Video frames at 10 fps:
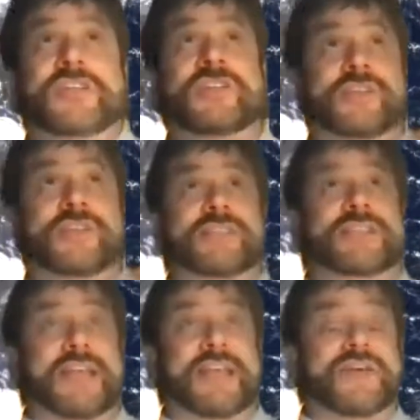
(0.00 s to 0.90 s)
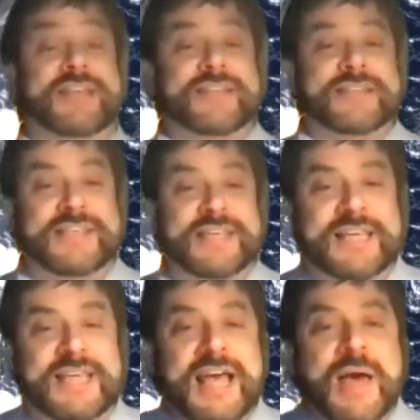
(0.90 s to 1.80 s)
just start staring at the
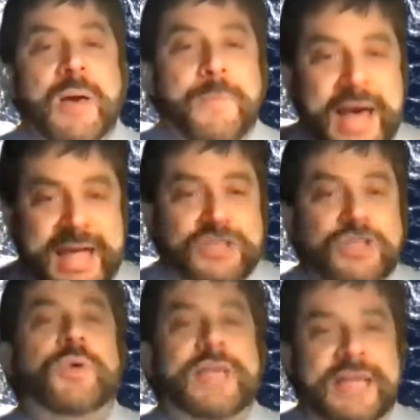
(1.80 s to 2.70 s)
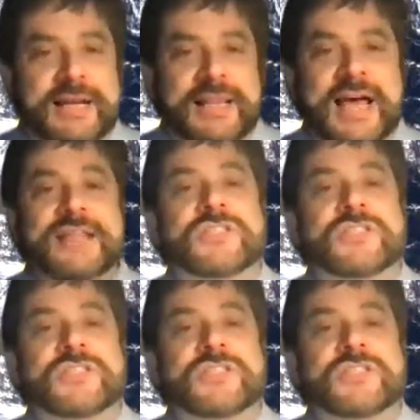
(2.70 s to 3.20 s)
ceiling by doing it a lot.